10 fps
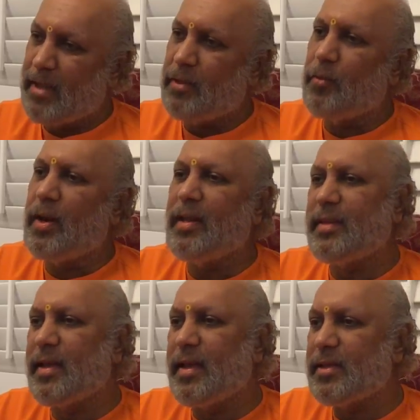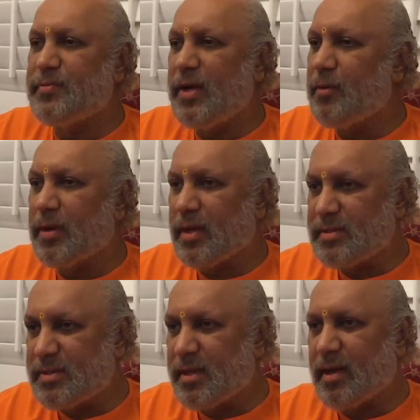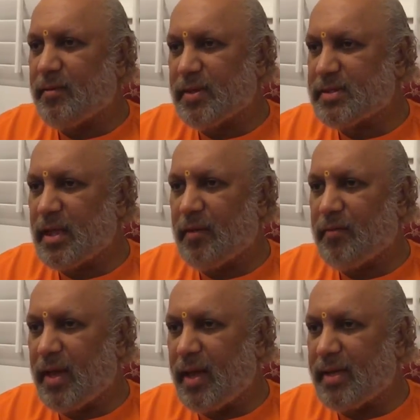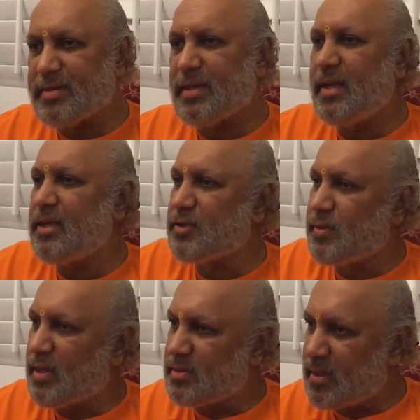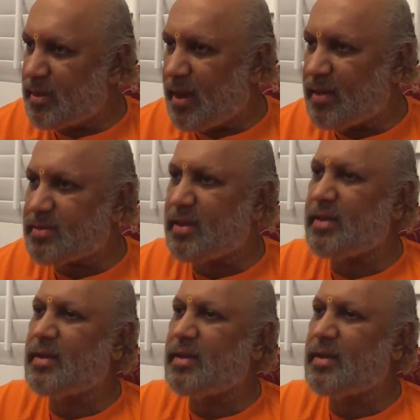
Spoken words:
The only thing is we don't consider ourselves as Ishwarasya Dasa.